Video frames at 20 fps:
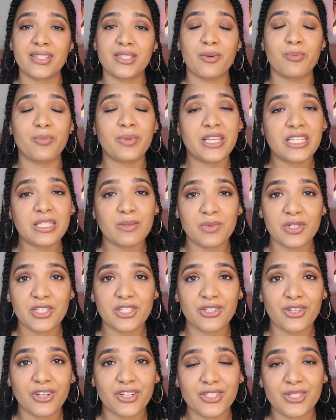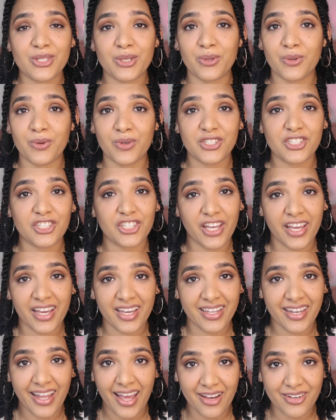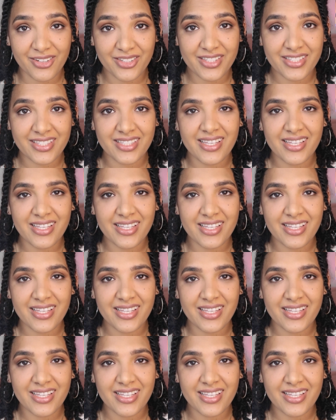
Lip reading: so please be sure to check it out.